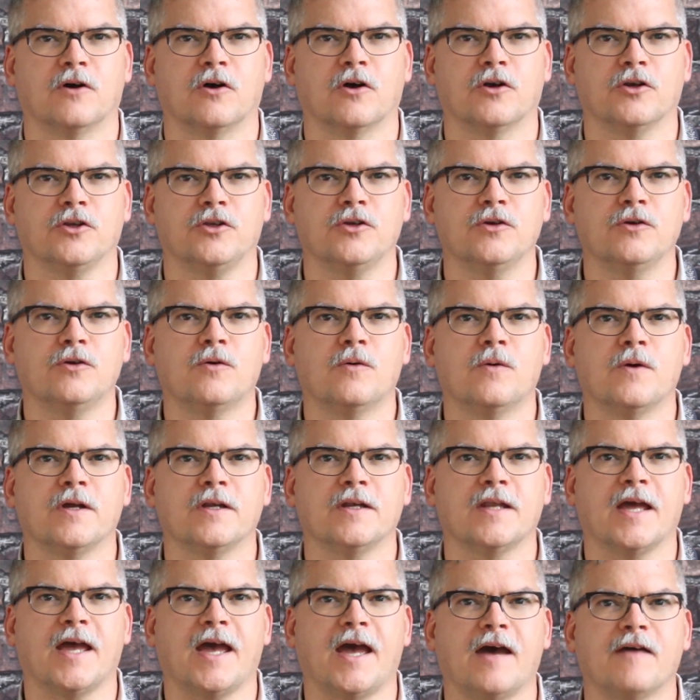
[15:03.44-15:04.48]
are you
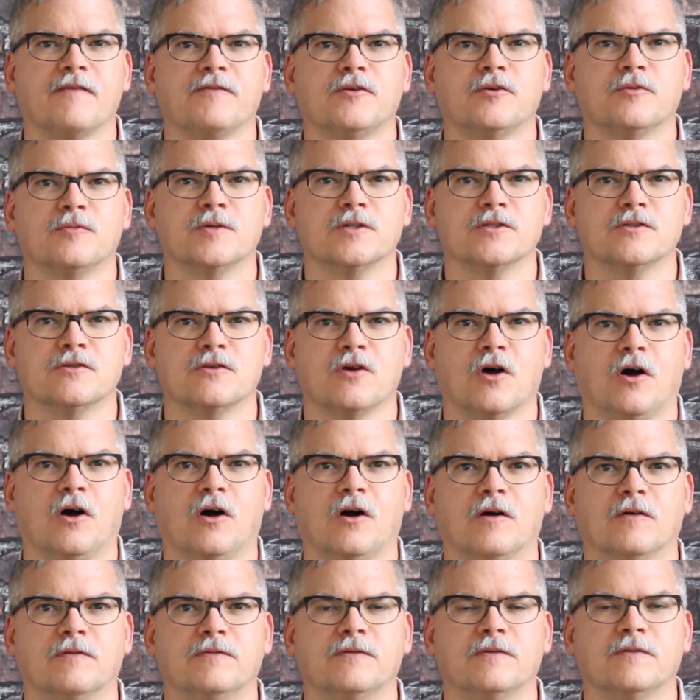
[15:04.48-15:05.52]
going to have to
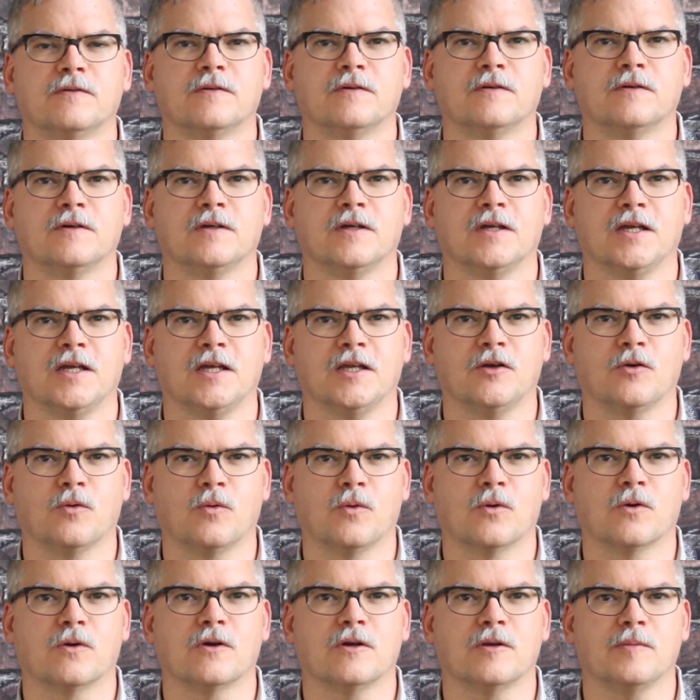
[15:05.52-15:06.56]
resolve in
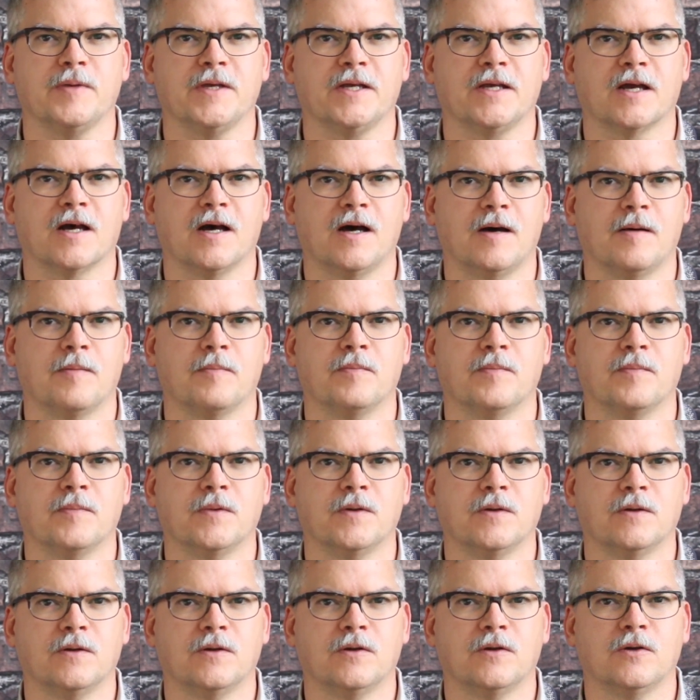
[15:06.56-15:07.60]
order to become
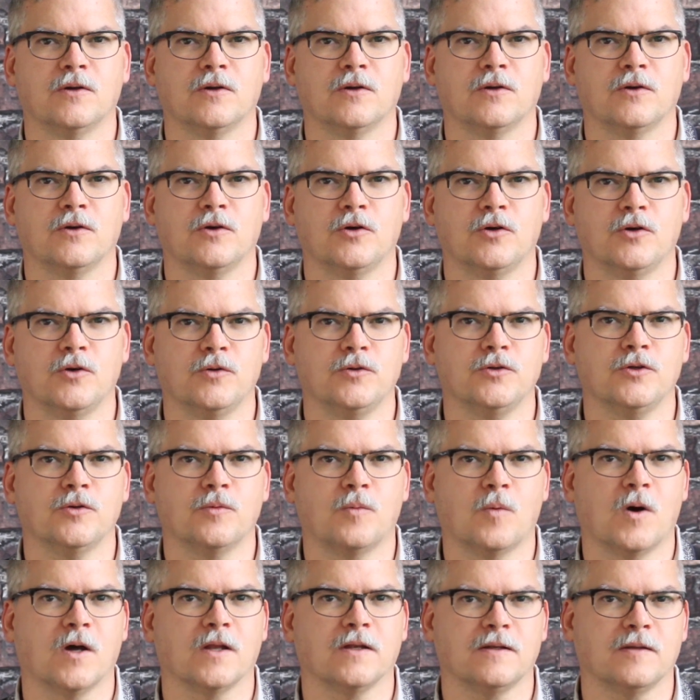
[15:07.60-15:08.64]
who you
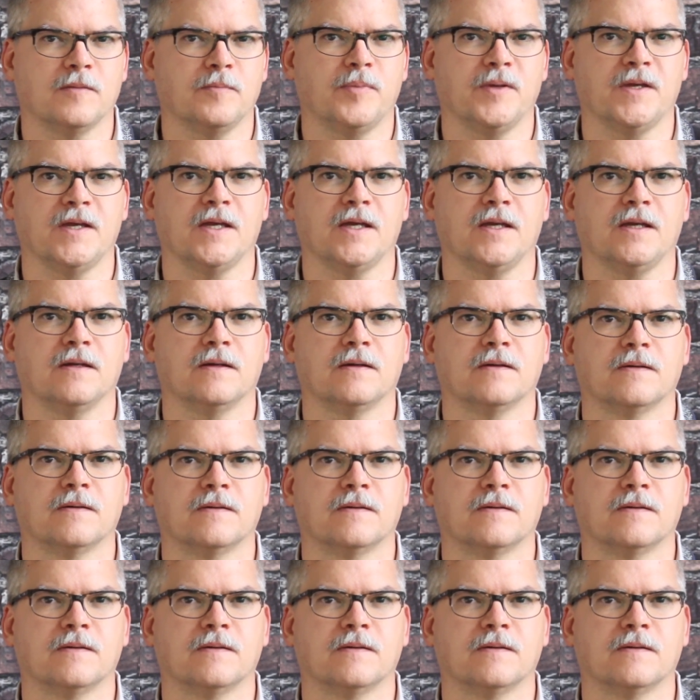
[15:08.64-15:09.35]
want to be?